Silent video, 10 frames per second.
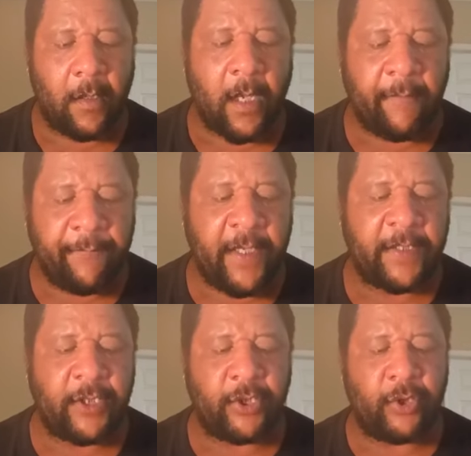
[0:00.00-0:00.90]

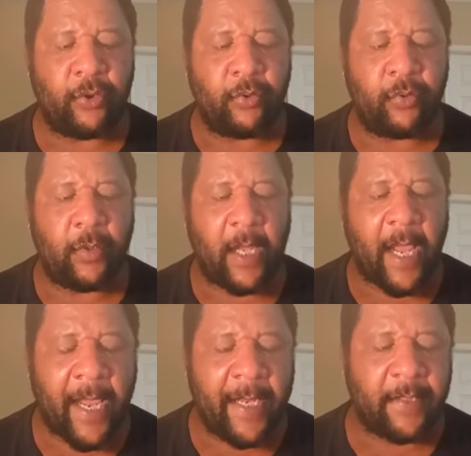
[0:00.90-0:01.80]
Ephesians 2,
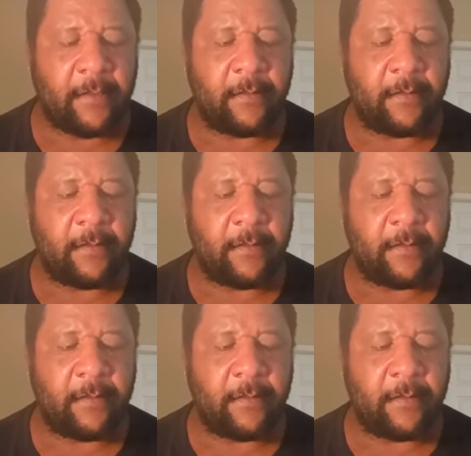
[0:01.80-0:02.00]
8